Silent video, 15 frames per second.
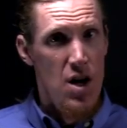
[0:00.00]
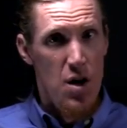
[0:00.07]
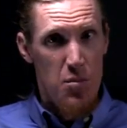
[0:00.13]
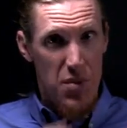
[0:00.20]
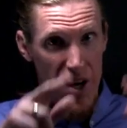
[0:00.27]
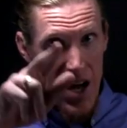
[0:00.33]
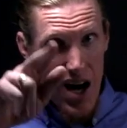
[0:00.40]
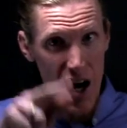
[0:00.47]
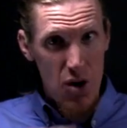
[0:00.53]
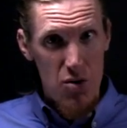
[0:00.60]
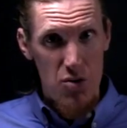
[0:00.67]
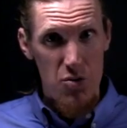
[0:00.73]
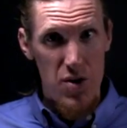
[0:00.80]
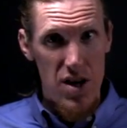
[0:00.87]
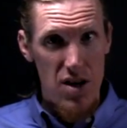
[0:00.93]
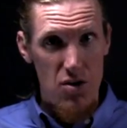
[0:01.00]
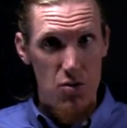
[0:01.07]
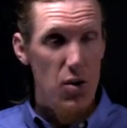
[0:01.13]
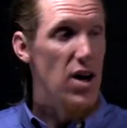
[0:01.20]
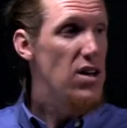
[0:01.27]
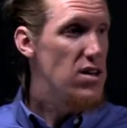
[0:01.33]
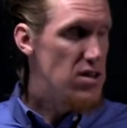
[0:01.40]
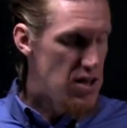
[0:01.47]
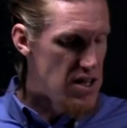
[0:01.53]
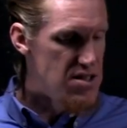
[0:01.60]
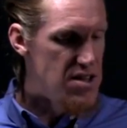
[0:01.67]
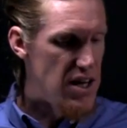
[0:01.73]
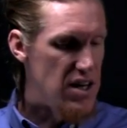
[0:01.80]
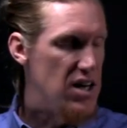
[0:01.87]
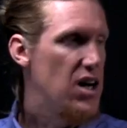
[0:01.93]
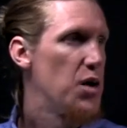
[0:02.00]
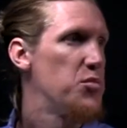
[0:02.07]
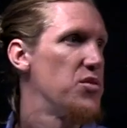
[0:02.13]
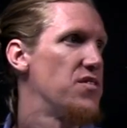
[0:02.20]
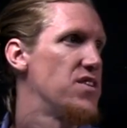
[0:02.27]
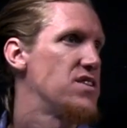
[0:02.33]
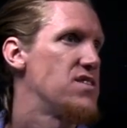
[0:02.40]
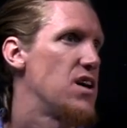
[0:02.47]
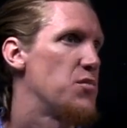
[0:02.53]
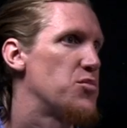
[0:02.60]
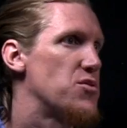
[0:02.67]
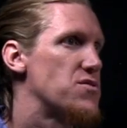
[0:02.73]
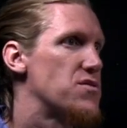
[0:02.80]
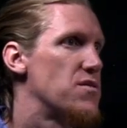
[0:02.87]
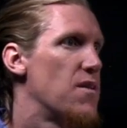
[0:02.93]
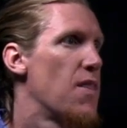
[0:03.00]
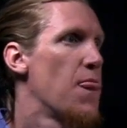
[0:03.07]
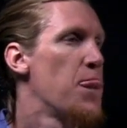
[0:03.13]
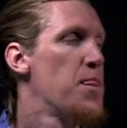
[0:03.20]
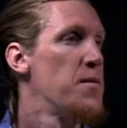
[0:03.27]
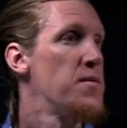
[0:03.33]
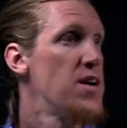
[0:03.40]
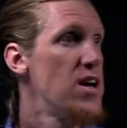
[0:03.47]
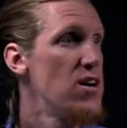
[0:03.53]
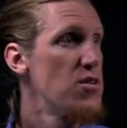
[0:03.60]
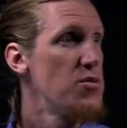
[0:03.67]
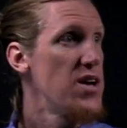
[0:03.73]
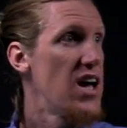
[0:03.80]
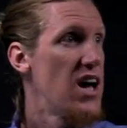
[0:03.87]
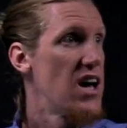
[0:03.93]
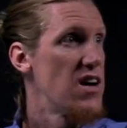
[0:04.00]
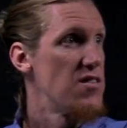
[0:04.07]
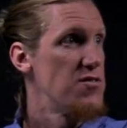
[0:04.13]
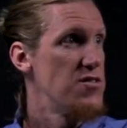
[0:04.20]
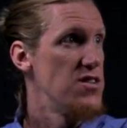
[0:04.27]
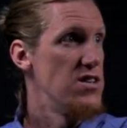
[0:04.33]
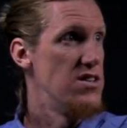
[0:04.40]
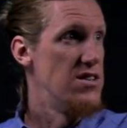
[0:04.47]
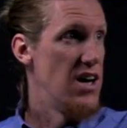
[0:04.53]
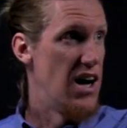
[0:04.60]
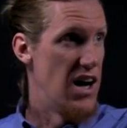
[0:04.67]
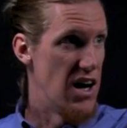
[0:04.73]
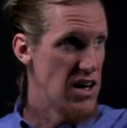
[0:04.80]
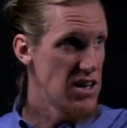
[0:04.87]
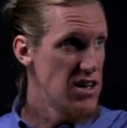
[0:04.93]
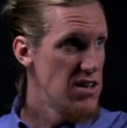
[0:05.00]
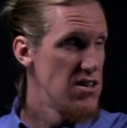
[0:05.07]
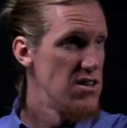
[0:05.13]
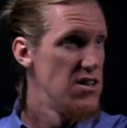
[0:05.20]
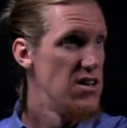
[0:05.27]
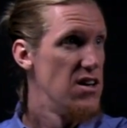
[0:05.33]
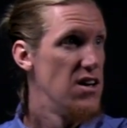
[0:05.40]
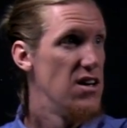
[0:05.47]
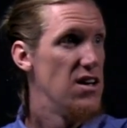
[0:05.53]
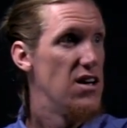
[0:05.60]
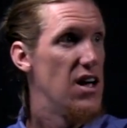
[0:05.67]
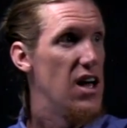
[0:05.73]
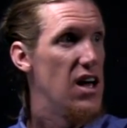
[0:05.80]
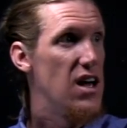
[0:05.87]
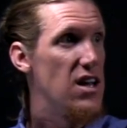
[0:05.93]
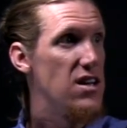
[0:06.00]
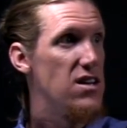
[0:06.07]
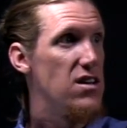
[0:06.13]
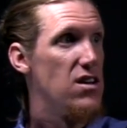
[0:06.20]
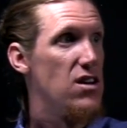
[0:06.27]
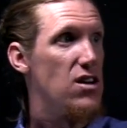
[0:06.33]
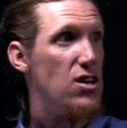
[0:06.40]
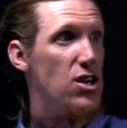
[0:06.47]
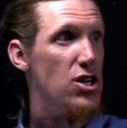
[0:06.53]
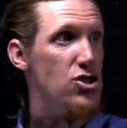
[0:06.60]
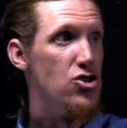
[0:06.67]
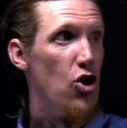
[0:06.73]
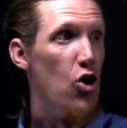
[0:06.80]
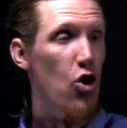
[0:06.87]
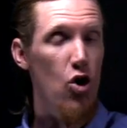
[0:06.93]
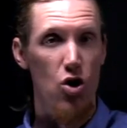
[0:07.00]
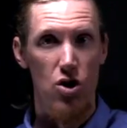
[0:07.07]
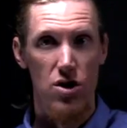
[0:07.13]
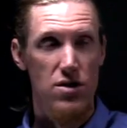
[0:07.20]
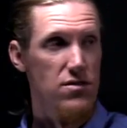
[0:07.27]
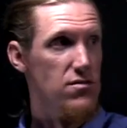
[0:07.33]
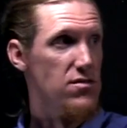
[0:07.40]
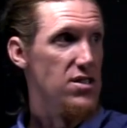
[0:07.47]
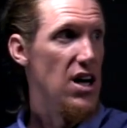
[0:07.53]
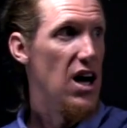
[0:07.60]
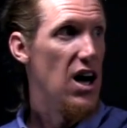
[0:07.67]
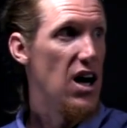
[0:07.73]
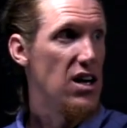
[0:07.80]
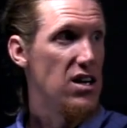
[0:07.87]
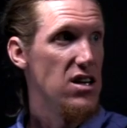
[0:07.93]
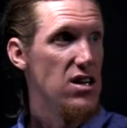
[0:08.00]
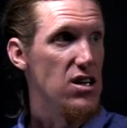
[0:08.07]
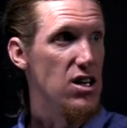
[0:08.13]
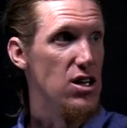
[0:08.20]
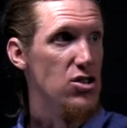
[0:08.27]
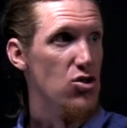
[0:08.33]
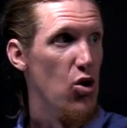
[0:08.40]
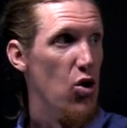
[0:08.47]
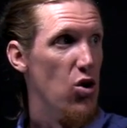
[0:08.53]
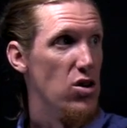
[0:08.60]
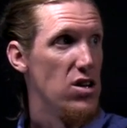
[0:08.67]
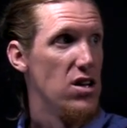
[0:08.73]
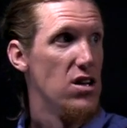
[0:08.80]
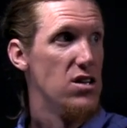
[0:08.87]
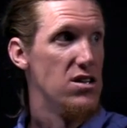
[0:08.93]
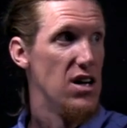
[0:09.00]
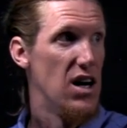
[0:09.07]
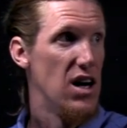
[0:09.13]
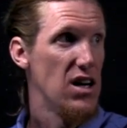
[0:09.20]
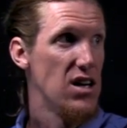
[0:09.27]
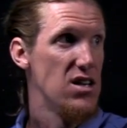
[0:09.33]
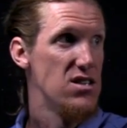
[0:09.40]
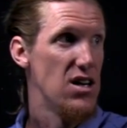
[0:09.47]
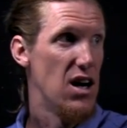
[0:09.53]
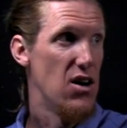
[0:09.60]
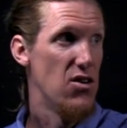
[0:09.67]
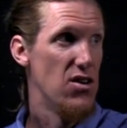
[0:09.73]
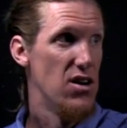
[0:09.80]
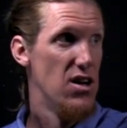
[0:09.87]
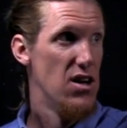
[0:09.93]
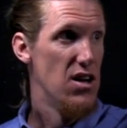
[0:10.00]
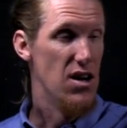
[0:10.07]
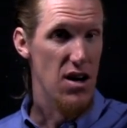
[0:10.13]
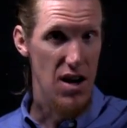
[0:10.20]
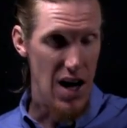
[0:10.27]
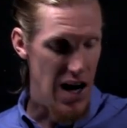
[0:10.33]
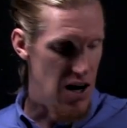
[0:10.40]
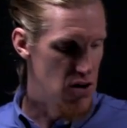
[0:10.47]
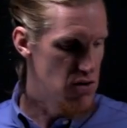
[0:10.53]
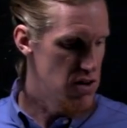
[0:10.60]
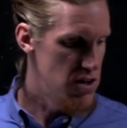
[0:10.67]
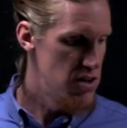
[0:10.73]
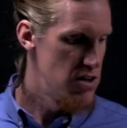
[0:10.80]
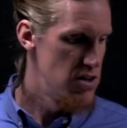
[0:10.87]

But now let's take a couple of examples. Here we have dog and gadol. Dog, gadol. Dog is our noun.